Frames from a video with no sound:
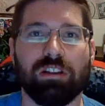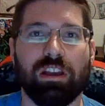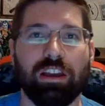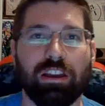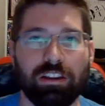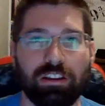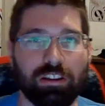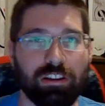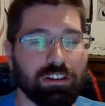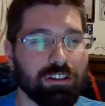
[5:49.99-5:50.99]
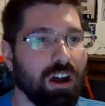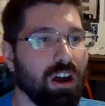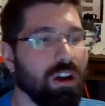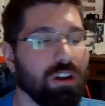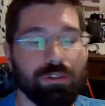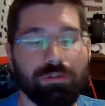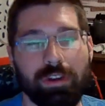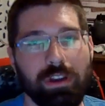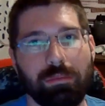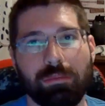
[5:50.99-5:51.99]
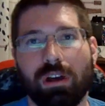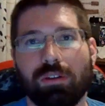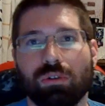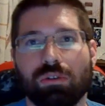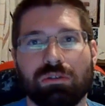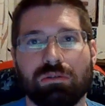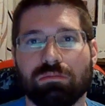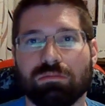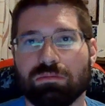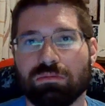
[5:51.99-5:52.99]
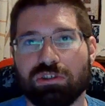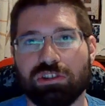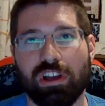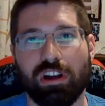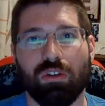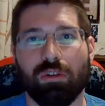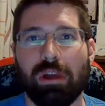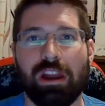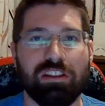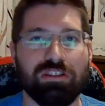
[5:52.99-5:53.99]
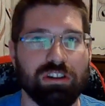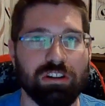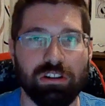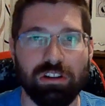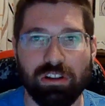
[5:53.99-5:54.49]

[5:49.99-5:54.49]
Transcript: a Hall of Fame level general manager.